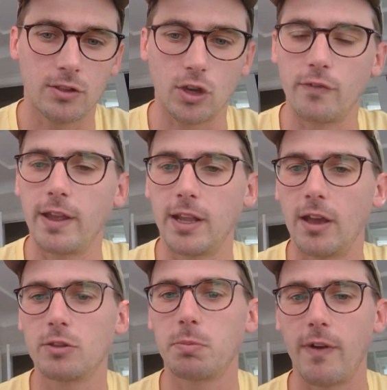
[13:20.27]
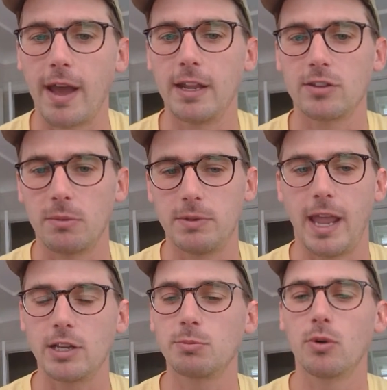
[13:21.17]
survey does provide us some
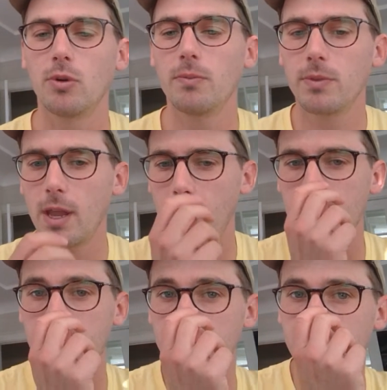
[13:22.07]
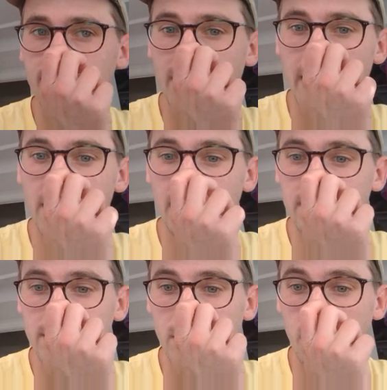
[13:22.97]
tangible
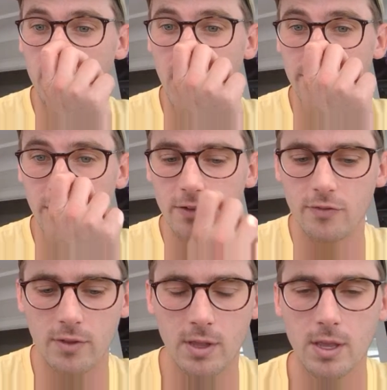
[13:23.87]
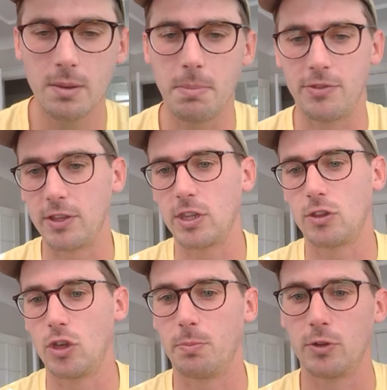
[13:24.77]
data to work off of. But this
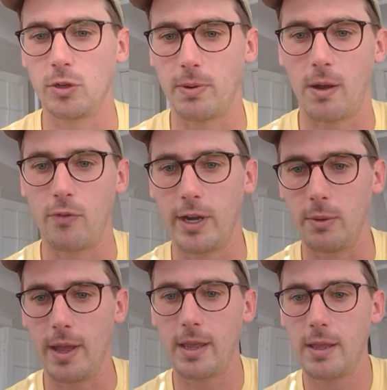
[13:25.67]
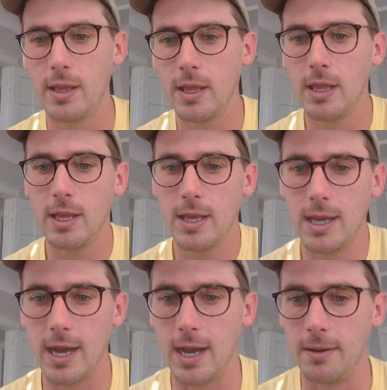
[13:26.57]
is super, super helpful anyway.
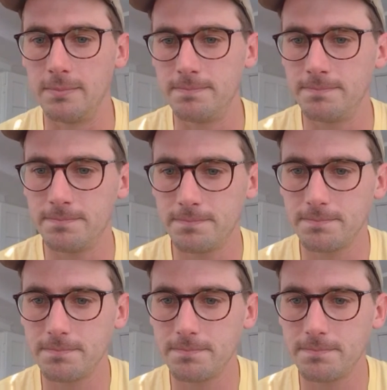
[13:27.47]
Got